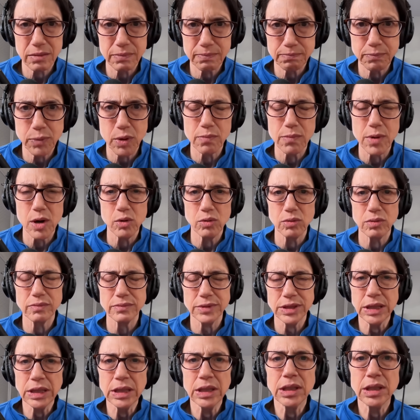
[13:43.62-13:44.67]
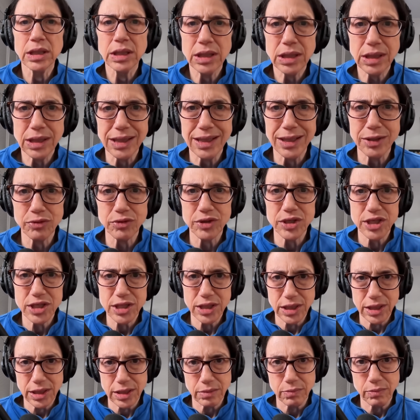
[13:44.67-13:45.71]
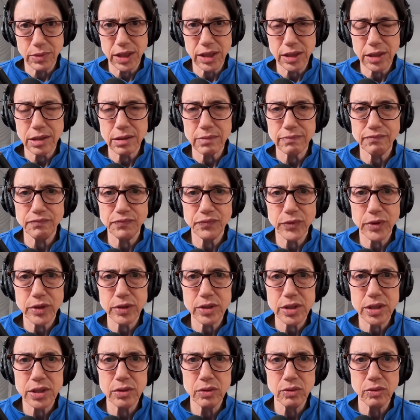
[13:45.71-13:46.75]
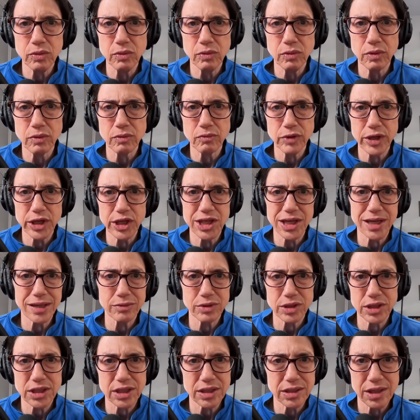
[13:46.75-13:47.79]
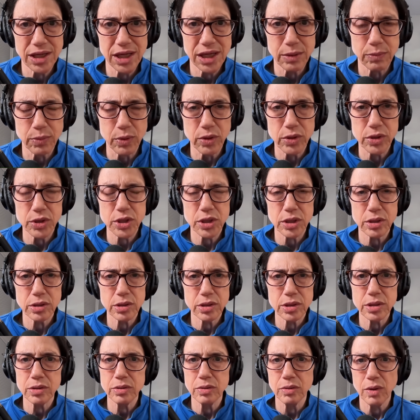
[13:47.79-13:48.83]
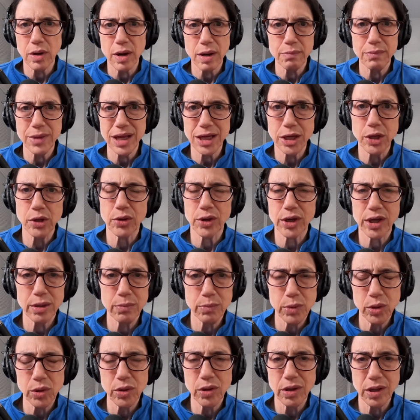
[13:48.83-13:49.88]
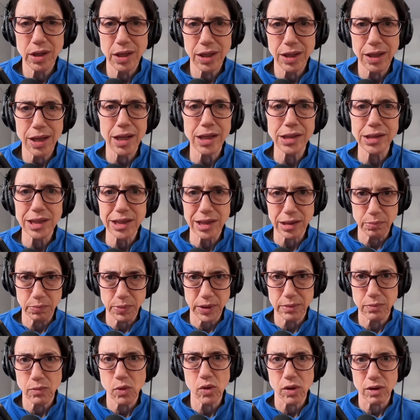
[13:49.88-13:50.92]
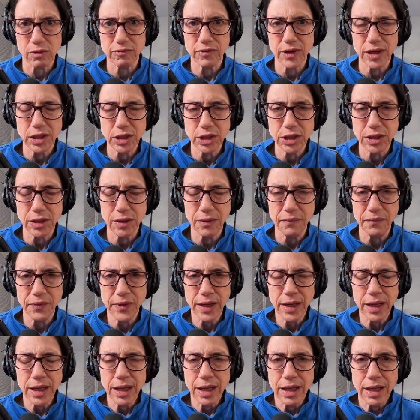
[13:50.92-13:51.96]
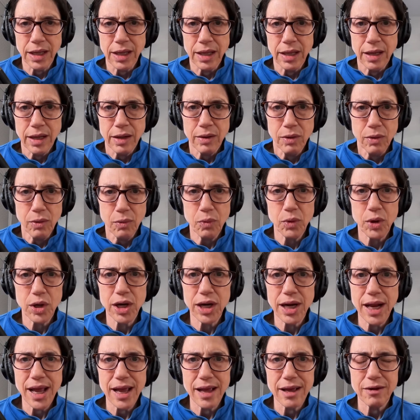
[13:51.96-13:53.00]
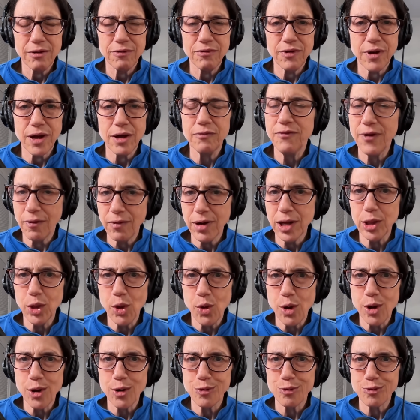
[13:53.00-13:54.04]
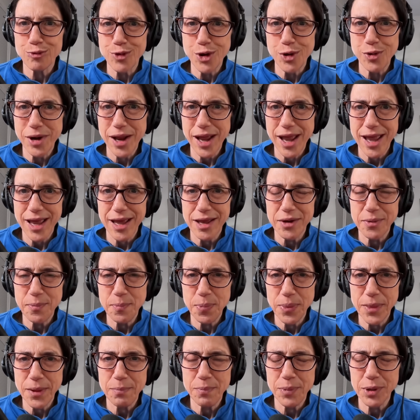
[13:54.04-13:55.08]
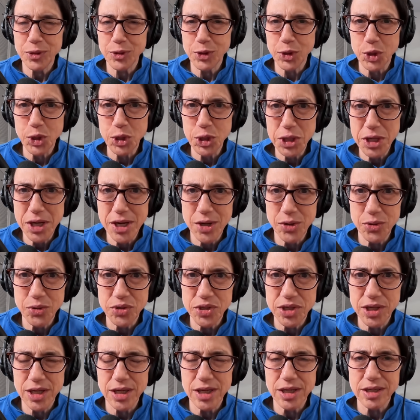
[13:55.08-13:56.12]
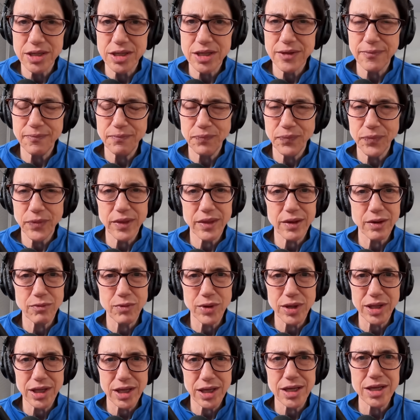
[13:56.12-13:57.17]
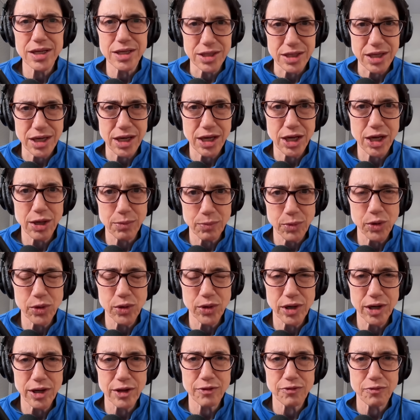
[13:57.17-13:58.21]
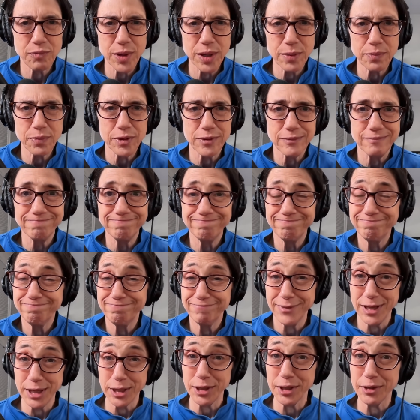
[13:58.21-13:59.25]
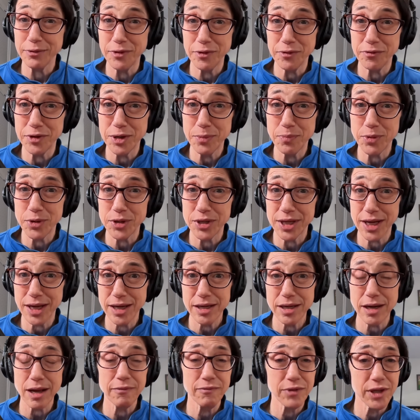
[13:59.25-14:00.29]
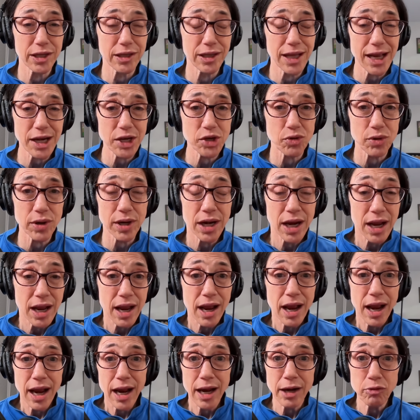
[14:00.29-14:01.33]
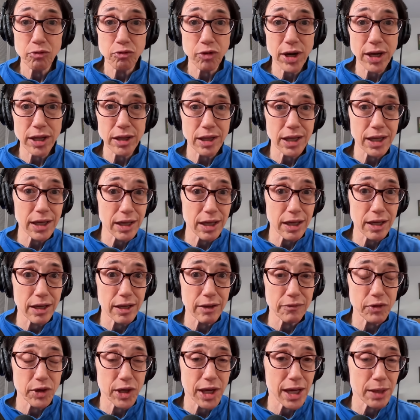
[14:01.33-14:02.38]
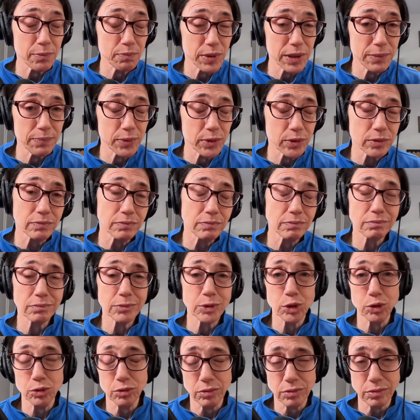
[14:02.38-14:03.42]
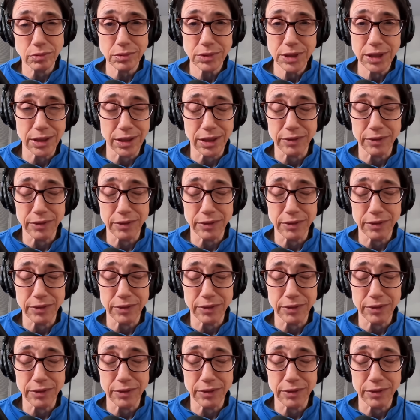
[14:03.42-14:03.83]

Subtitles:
promote literacy in media, to reach out to neighbors, to make your community a little bit more functional. We're going to have a very long road ahead, but the good news is there really is a community of people, nearly 50% of the electorate. And frankly, if you count people who didn't